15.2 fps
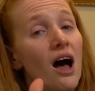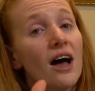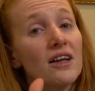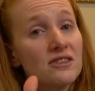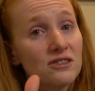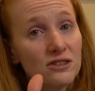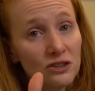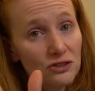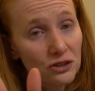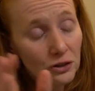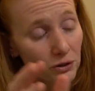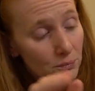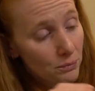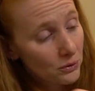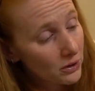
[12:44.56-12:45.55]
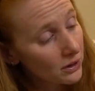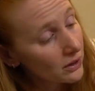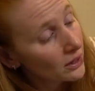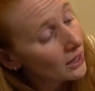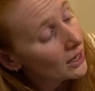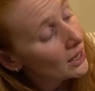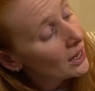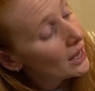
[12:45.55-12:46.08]
such a good book.
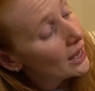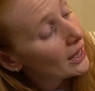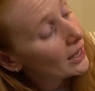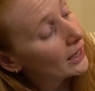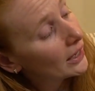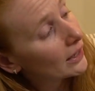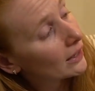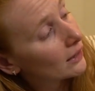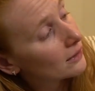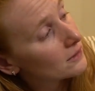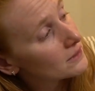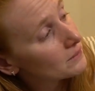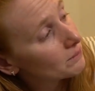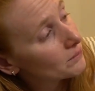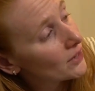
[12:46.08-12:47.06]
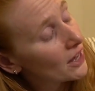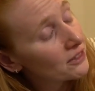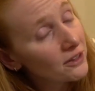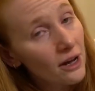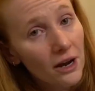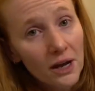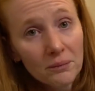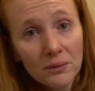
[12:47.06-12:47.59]
And I
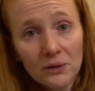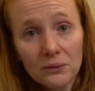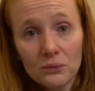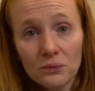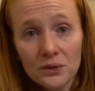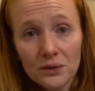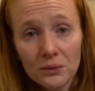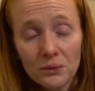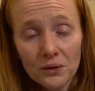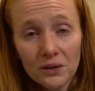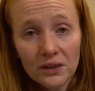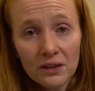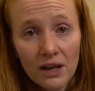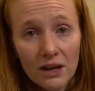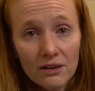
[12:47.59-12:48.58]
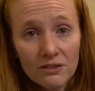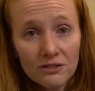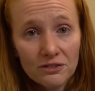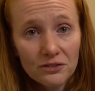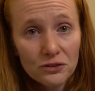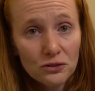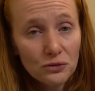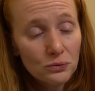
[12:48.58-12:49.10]
thought I would really, really
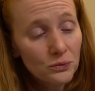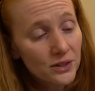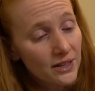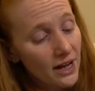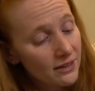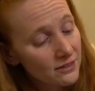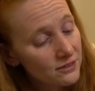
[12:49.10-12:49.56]
love to read that.